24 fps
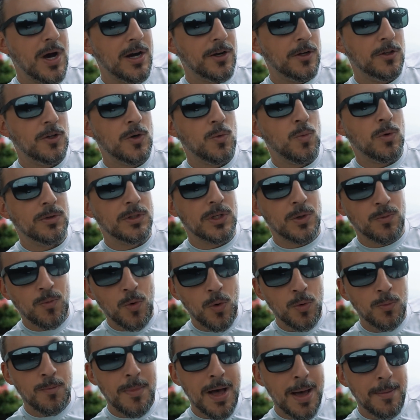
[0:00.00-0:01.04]
I don't know what the
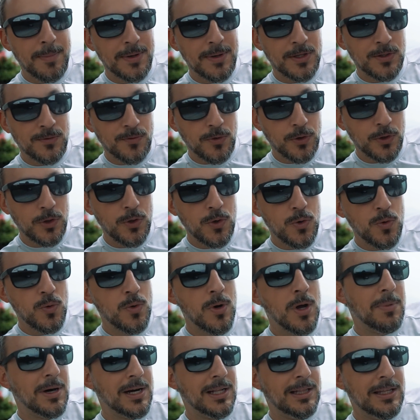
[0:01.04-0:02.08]
roadmap is for you,
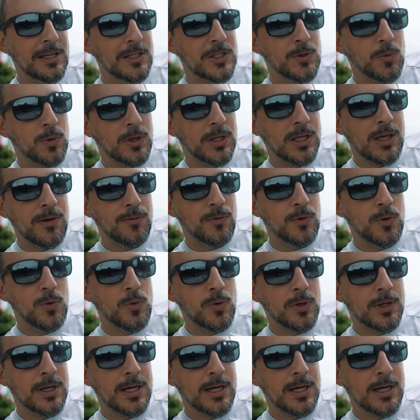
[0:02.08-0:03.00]
but at least I want to give you